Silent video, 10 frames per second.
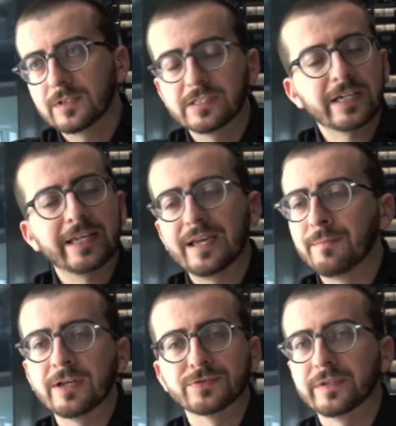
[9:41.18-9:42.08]
Because I can't
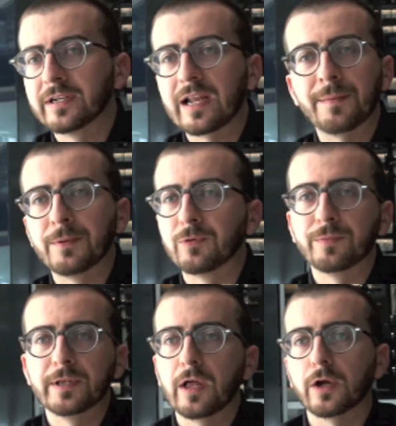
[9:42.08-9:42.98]
mess with it. And a lot of people
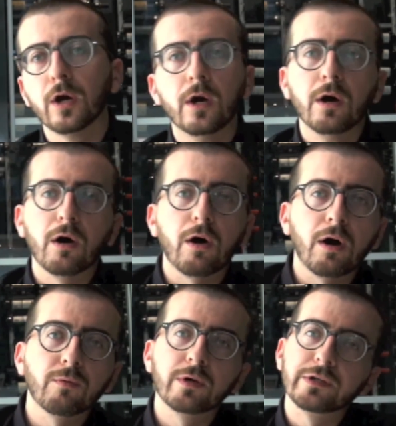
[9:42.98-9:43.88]
would be like,
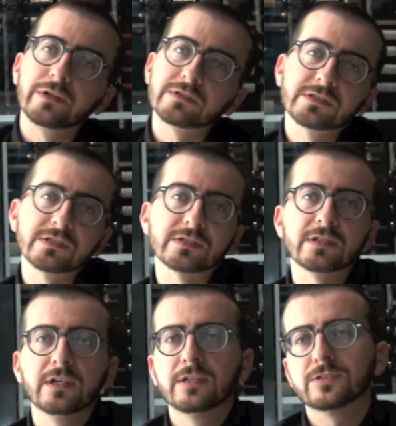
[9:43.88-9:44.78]
oh, it's
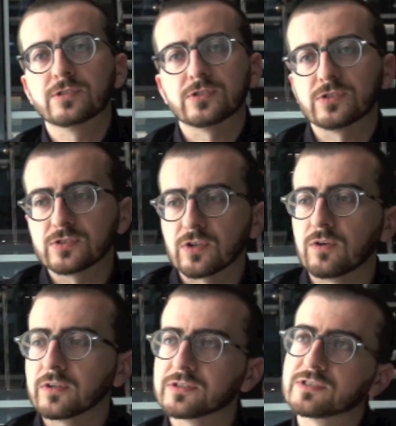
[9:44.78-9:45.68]
just a
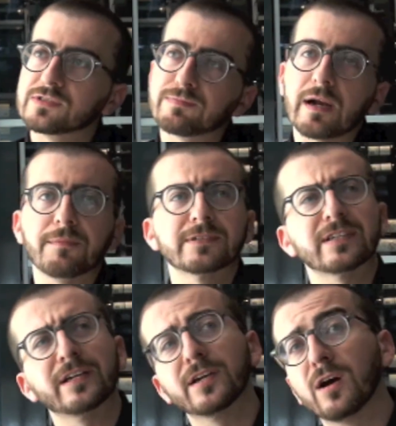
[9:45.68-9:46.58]
song. It's just blah. It's
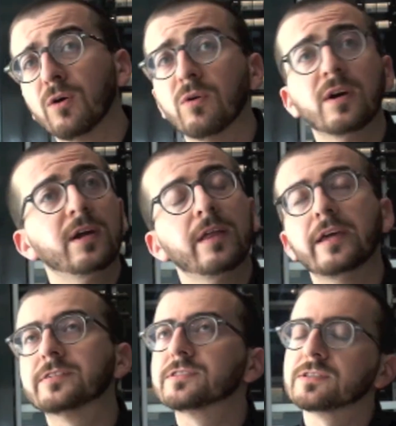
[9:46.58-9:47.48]
like, yo,
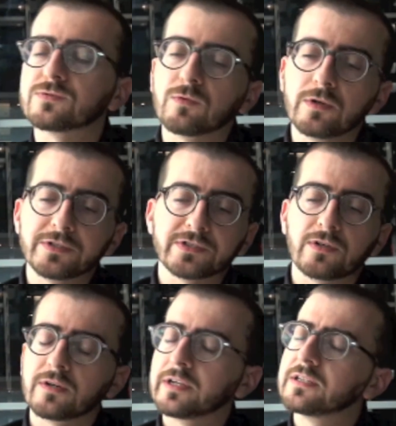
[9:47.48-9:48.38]
it's just one
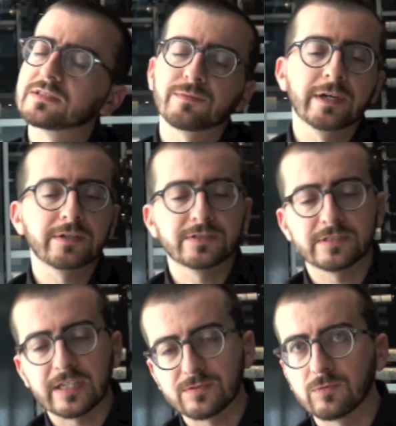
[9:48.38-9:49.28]
song, and then someone else
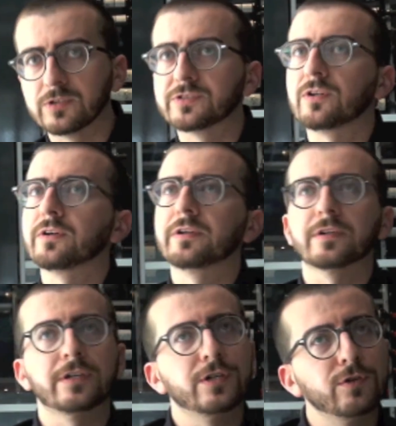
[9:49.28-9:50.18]
just has one song, and
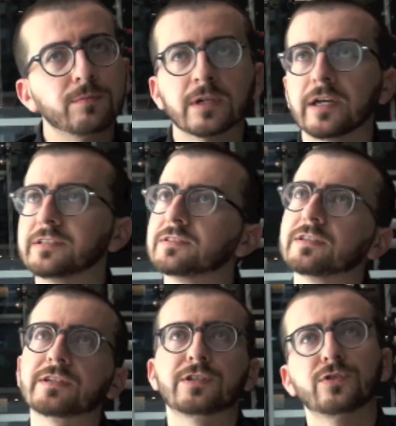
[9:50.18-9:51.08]
it accumulates and
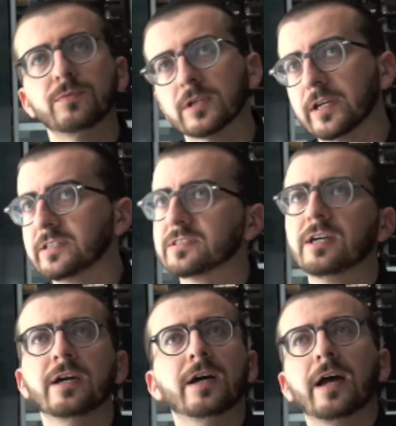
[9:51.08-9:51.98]
accumulates,
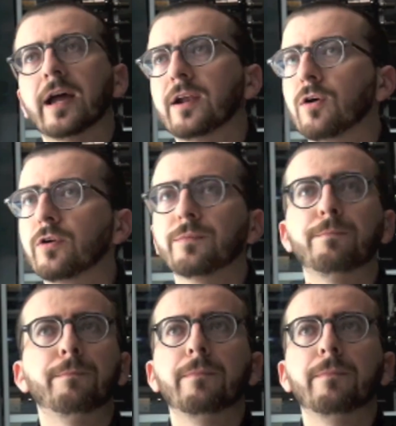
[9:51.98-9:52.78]
and all the